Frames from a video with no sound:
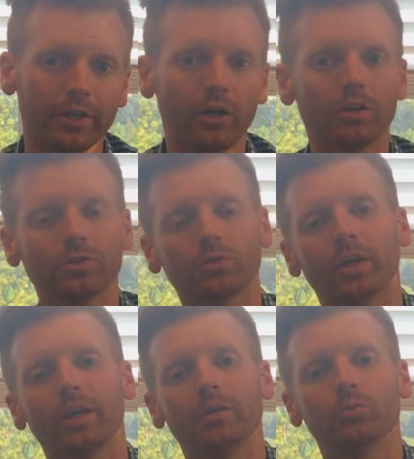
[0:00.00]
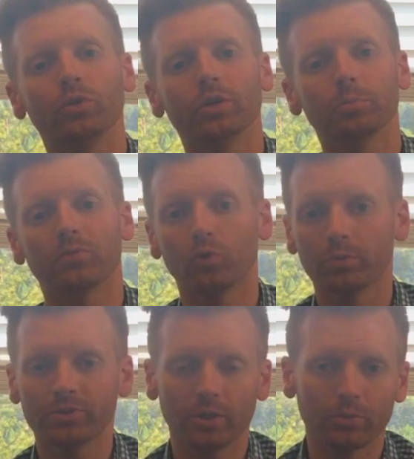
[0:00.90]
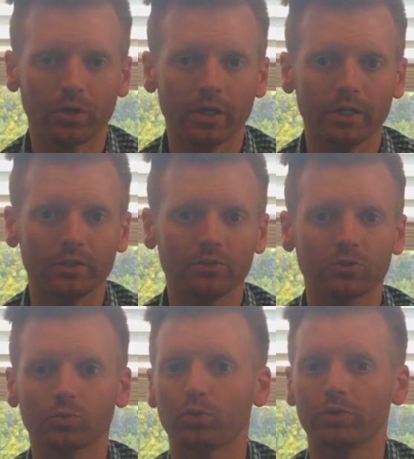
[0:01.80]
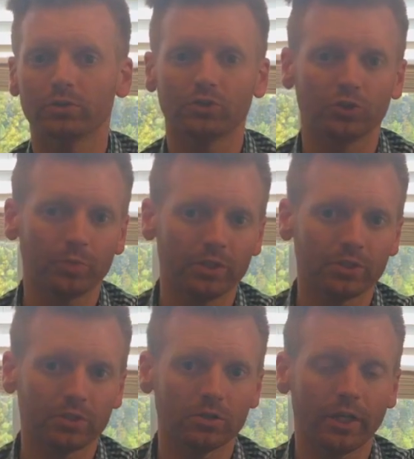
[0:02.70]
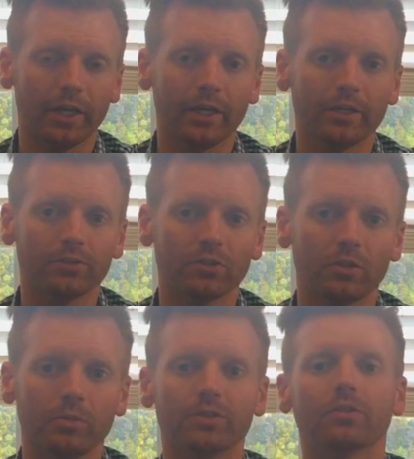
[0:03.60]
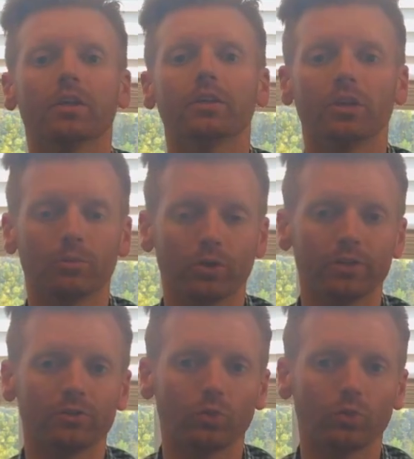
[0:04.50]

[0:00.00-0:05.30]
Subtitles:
they also came with performance upgrades, sportier suspension, and some aesthetic upgrades as